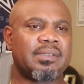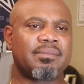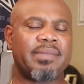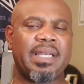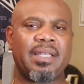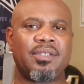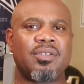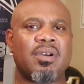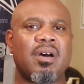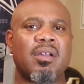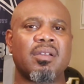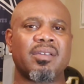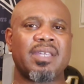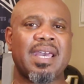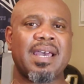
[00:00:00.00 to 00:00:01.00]
man, you
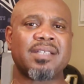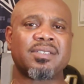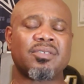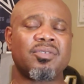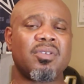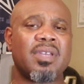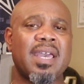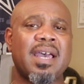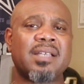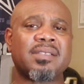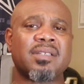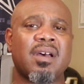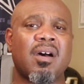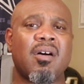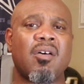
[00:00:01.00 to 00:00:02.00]
guys
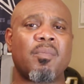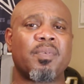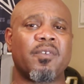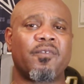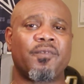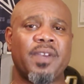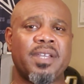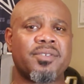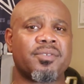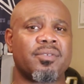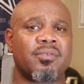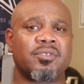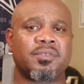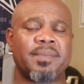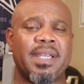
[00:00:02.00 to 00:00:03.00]
are all
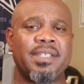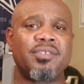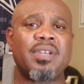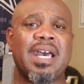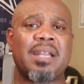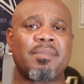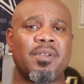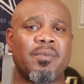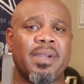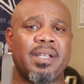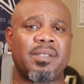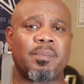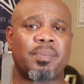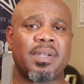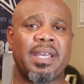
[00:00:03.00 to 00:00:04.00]
professionals, man. You got to be ready
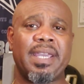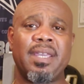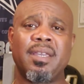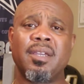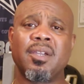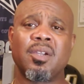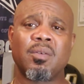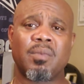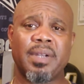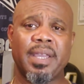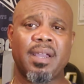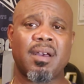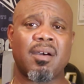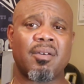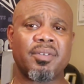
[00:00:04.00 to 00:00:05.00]
to play when they
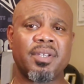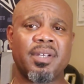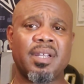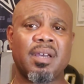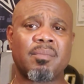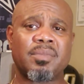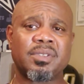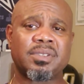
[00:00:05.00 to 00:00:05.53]
call your number.